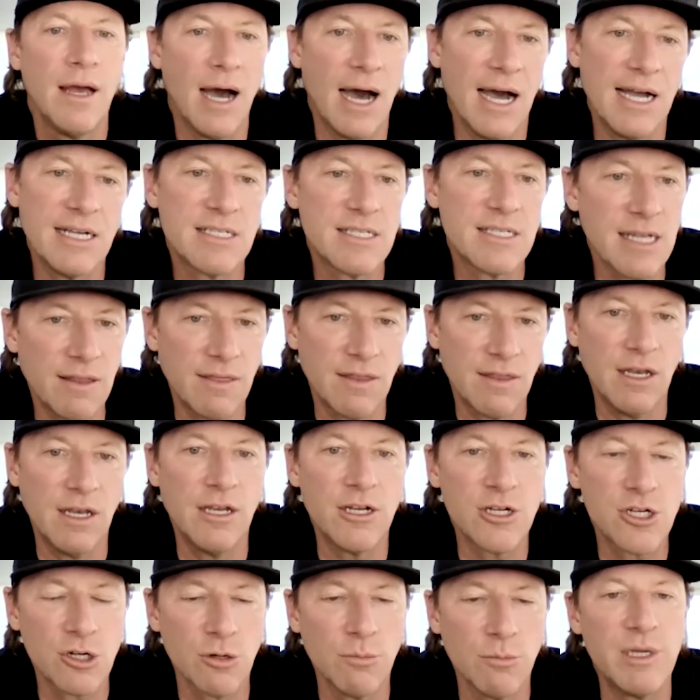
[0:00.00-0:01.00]
I set the
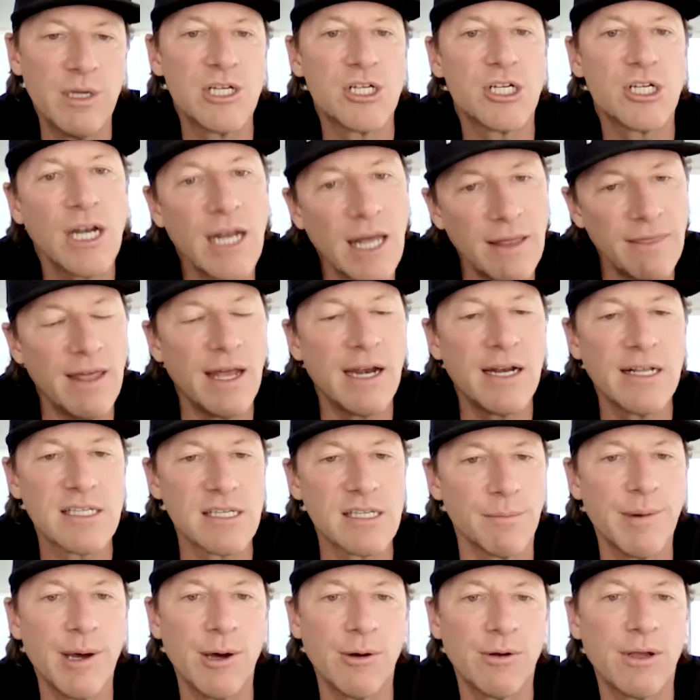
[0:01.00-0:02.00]
initial mission, and then
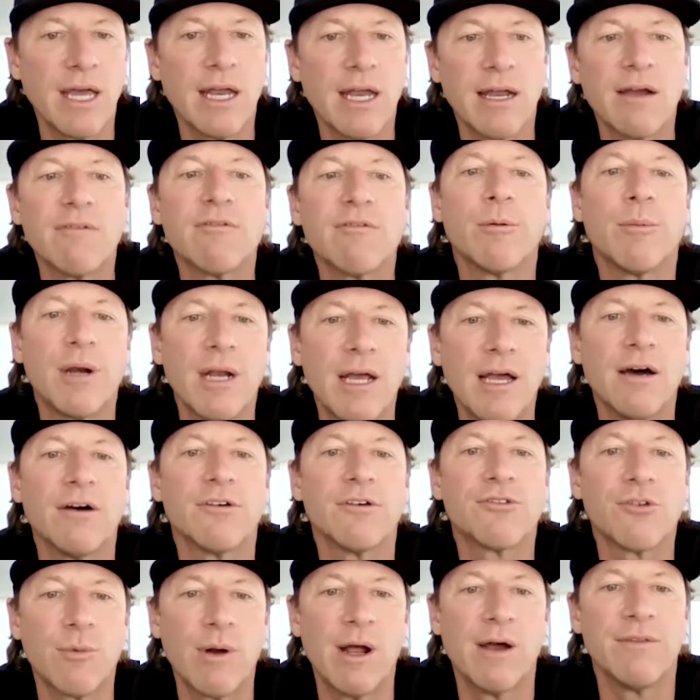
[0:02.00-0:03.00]
it's about getting everybody
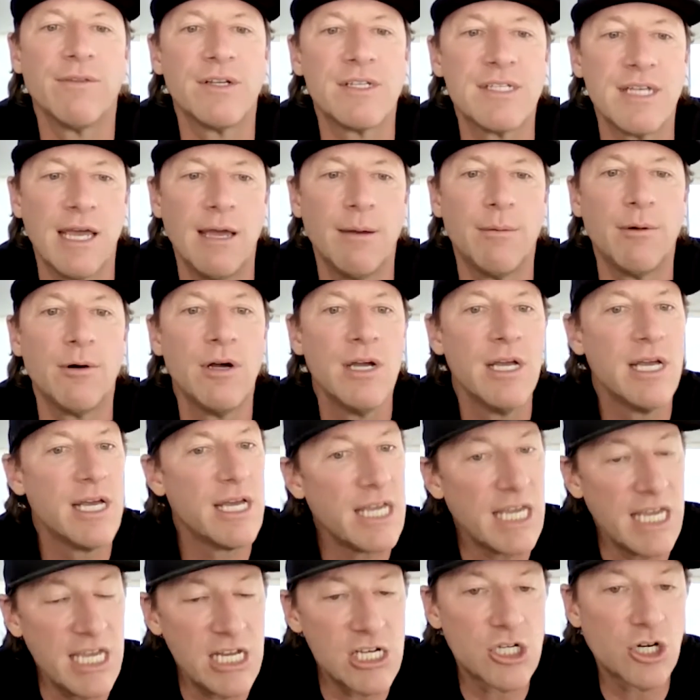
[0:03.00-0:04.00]
else around the table
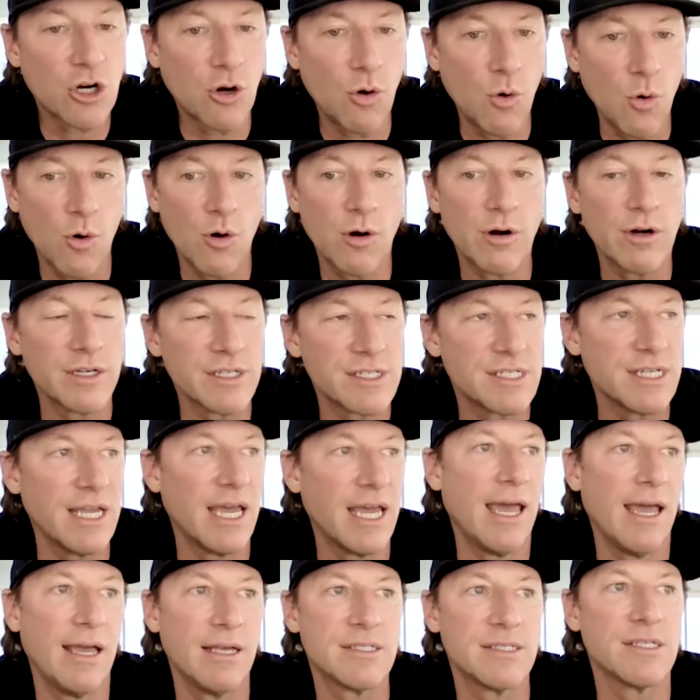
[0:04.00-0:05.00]
each quarter to
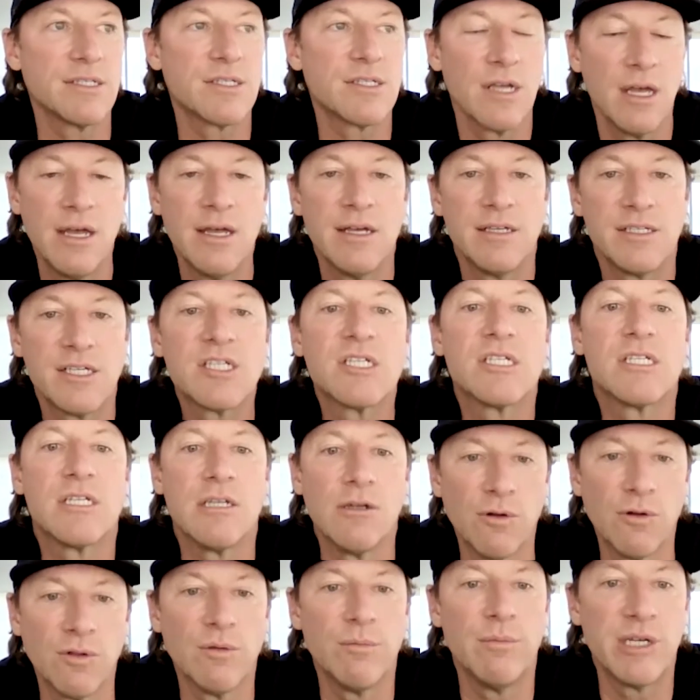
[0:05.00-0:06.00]
say, hey, is this, is this
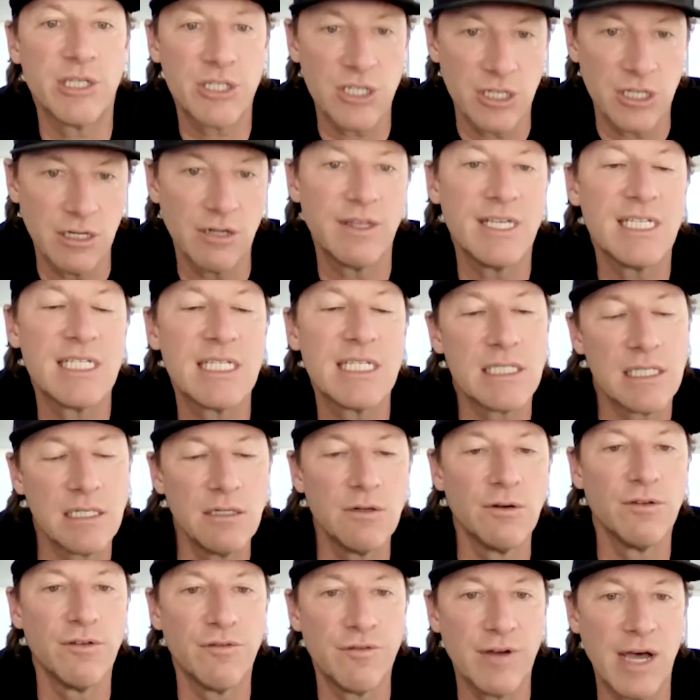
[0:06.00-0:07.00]
still the mission? Are these
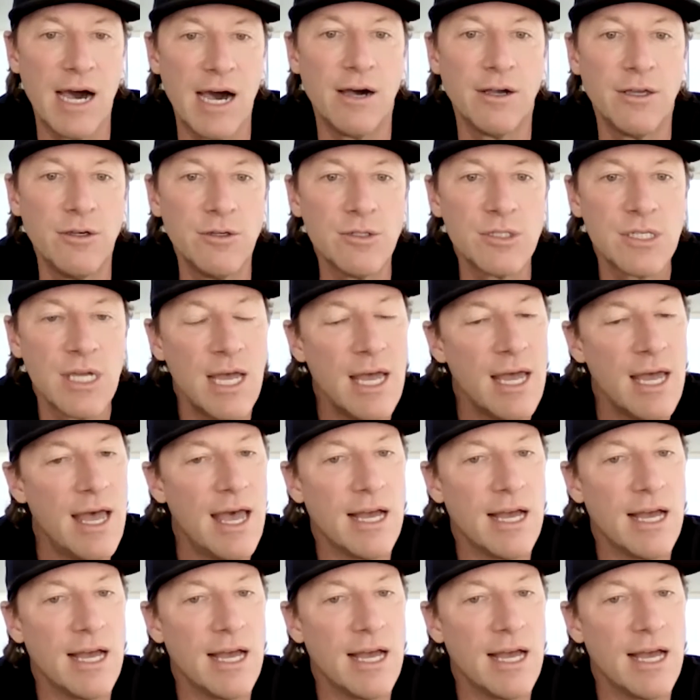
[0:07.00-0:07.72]
still the values?